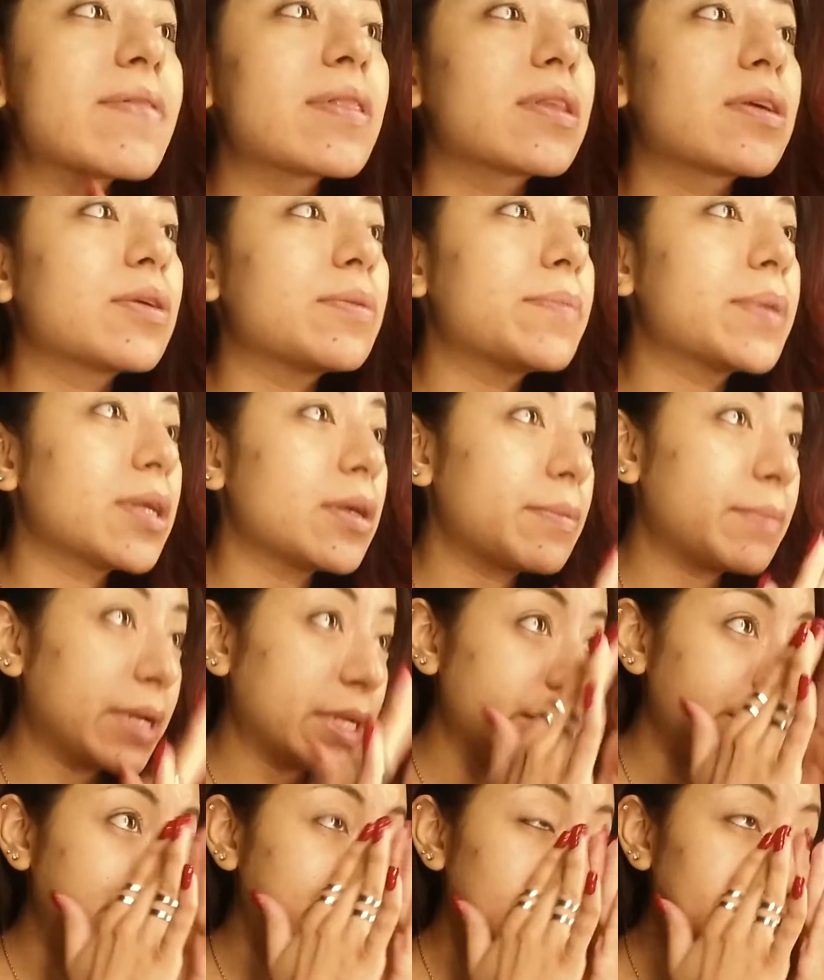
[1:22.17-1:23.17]
a little bit on
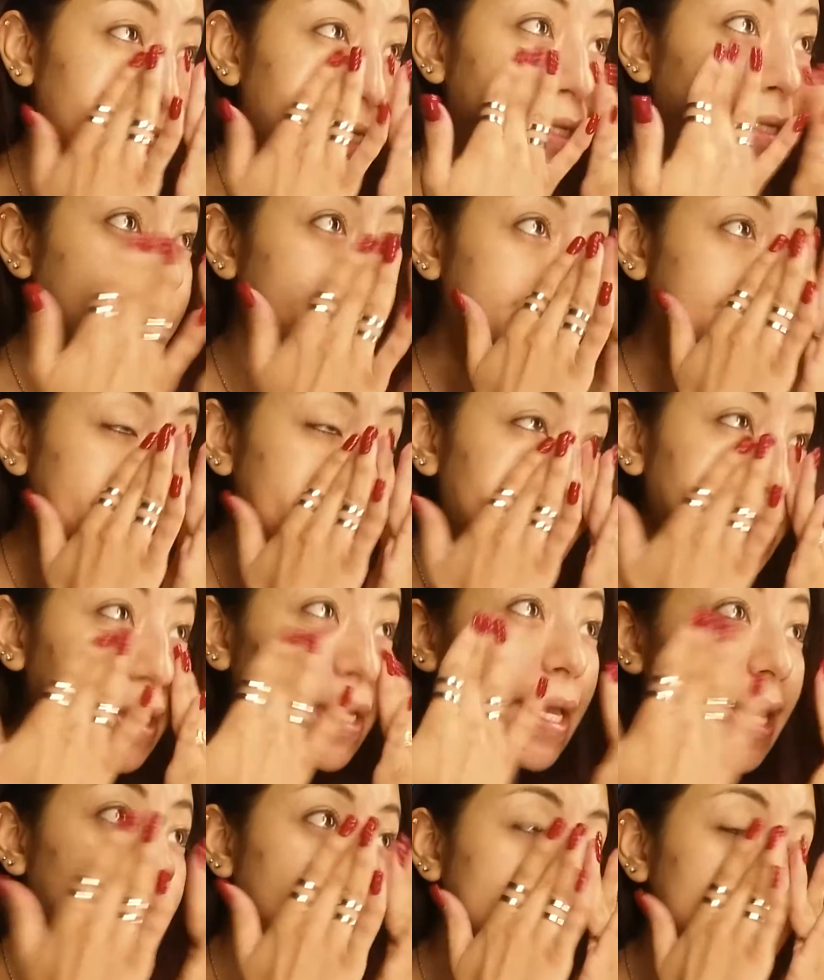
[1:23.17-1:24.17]
my chin just in
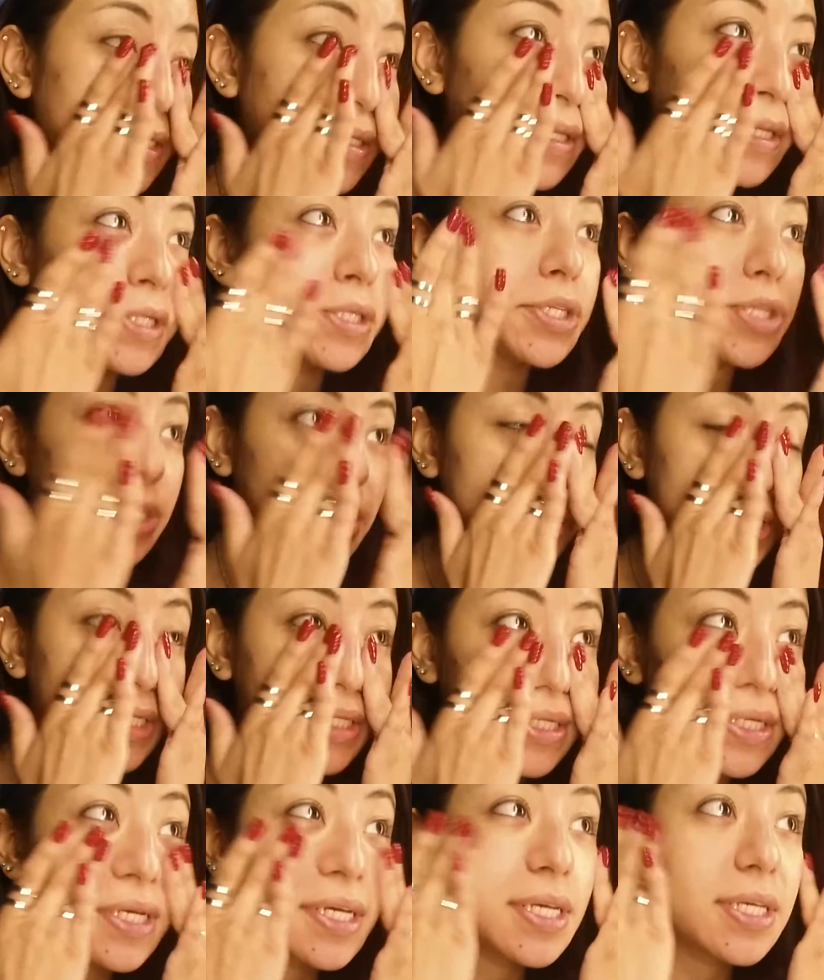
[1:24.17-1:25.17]
case, and then
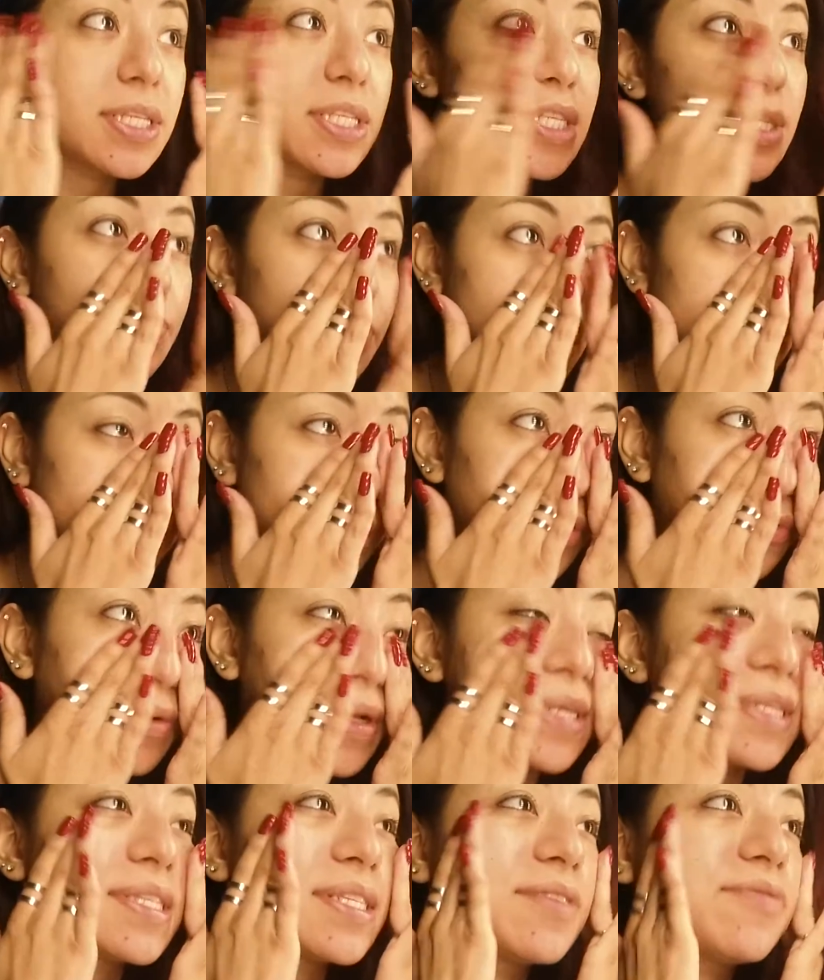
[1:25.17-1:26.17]
just spread the
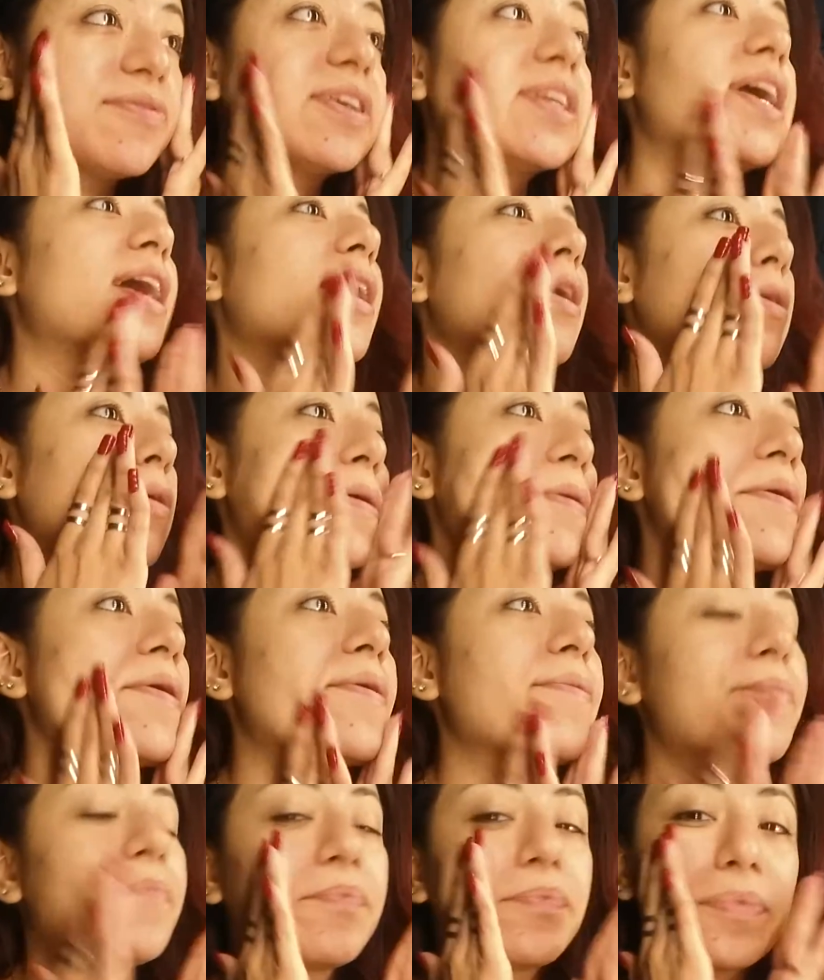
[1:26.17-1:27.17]
rest of it out
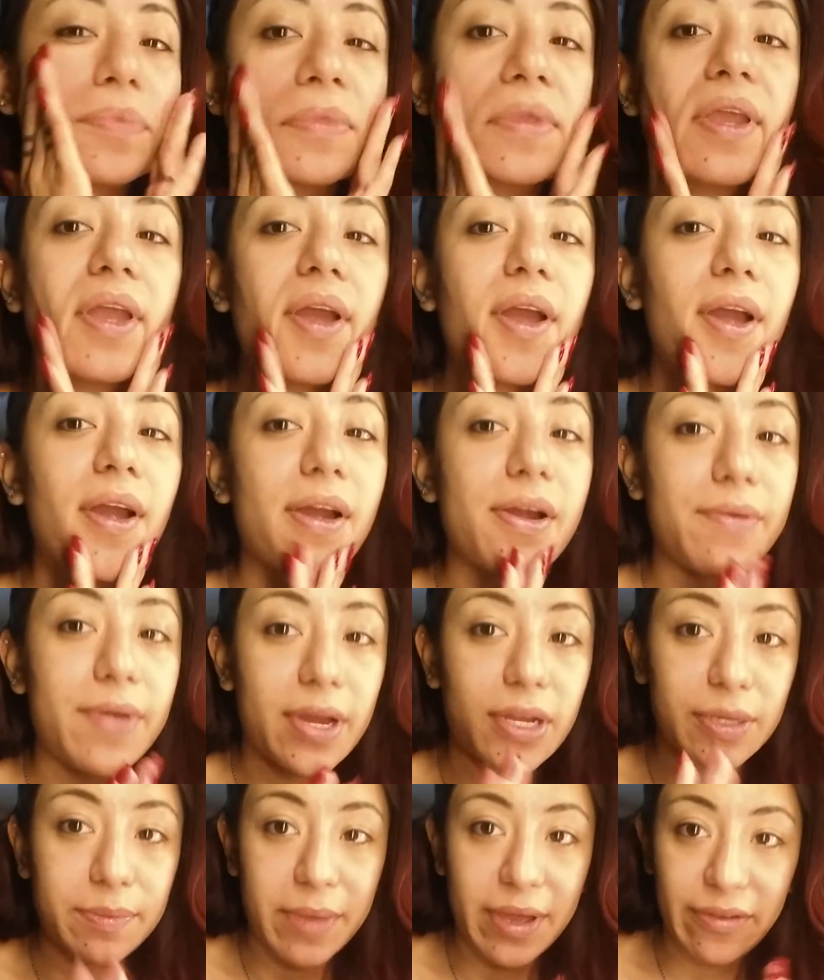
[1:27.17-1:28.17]

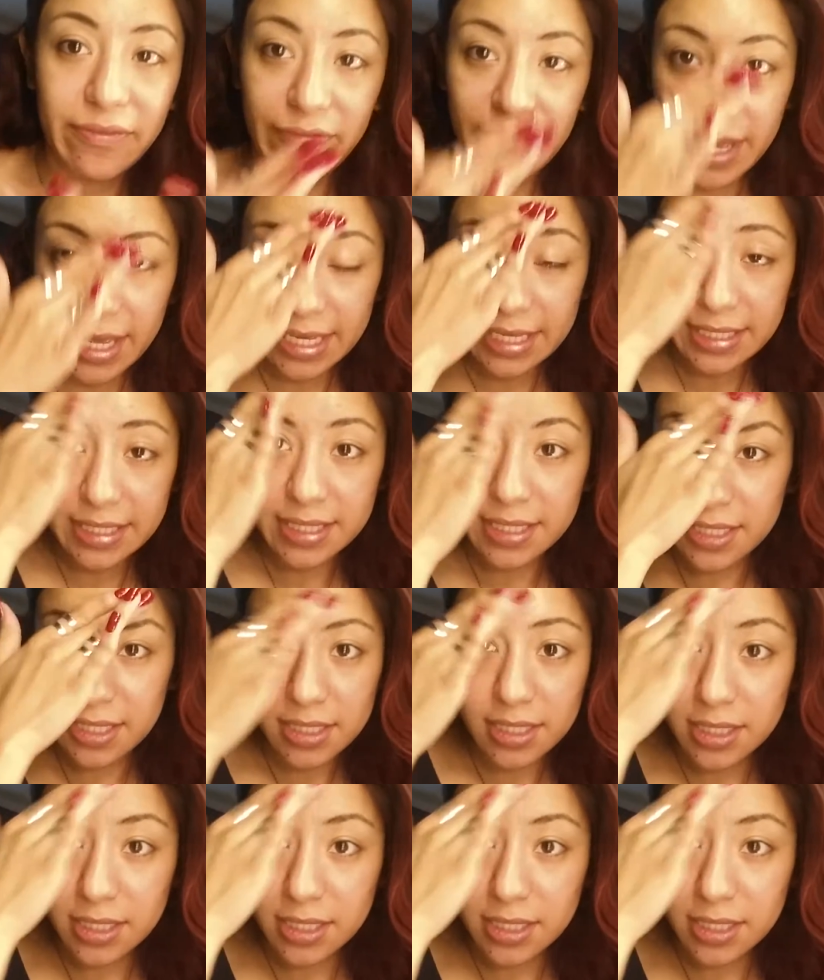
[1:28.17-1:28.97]
around my face.